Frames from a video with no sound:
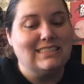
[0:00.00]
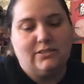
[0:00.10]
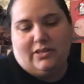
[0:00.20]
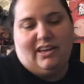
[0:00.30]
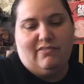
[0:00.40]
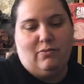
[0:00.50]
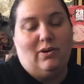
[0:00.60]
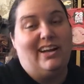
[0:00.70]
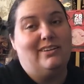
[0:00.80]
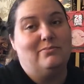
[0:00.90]
It's only got
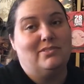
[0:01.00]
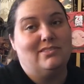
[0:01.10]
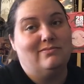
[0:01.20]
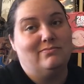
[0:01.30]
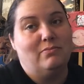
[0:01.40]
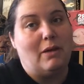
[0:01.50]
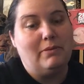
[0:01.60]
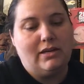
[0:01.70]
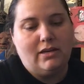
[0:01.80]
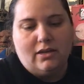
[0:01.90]
four items. I
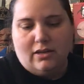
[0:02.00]
mean,